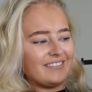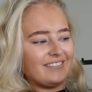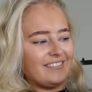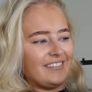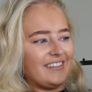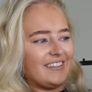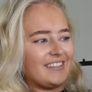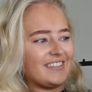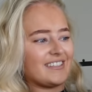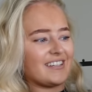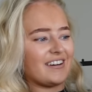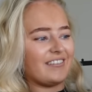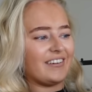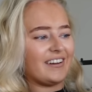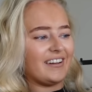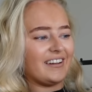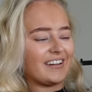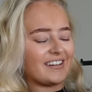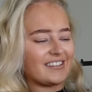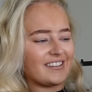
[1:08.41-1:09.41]
You used to have what
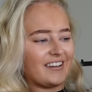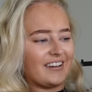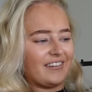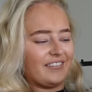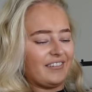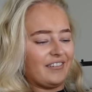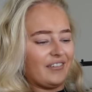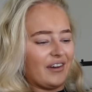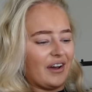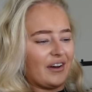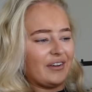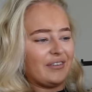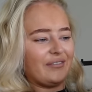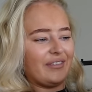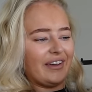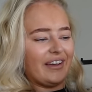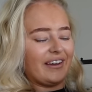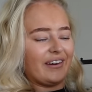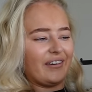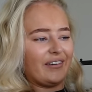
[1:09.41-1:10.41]
it looks like without it
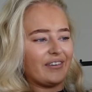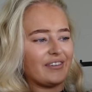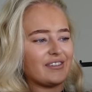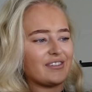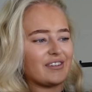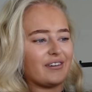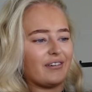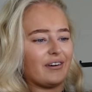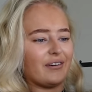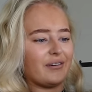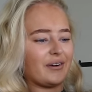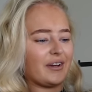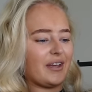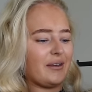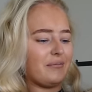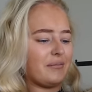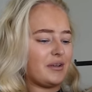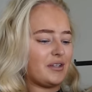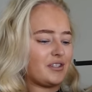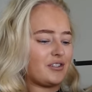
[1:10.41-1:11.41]
being on, so I'll
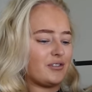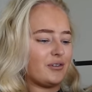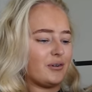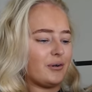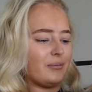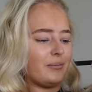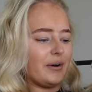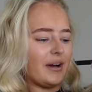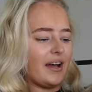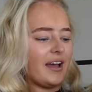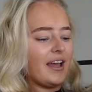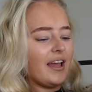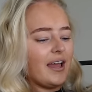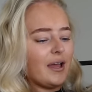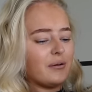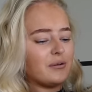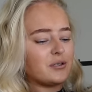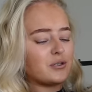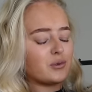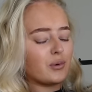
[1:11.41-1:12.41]
keep it short. But
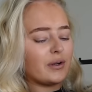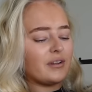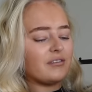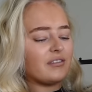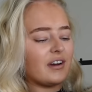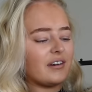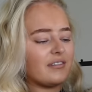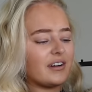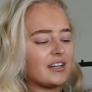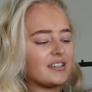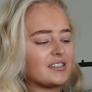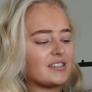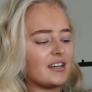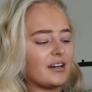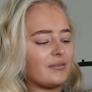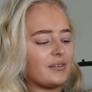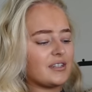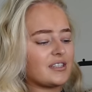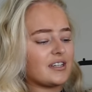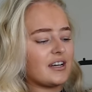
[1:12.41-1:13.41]
it was
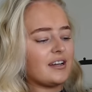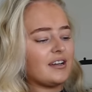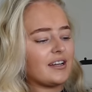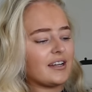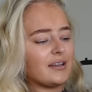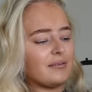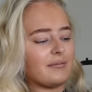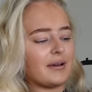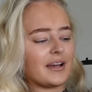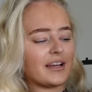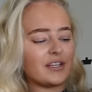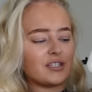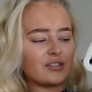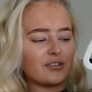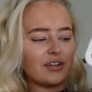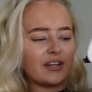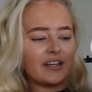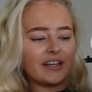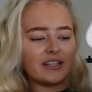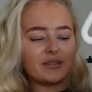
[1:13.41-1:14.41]
$25.99, which now looking back is
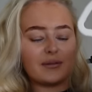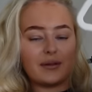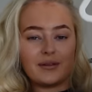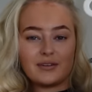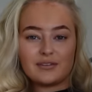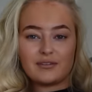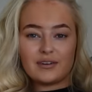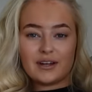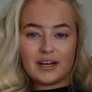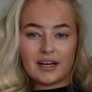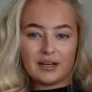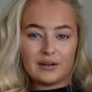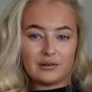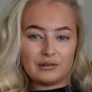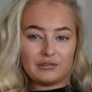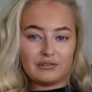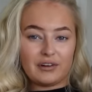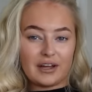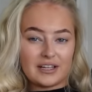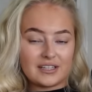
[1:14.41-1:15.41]
really expensive, like a
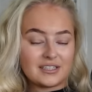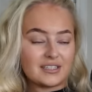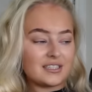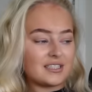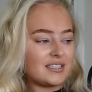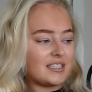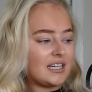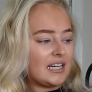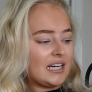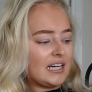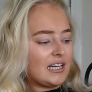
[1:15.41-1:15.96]
little vest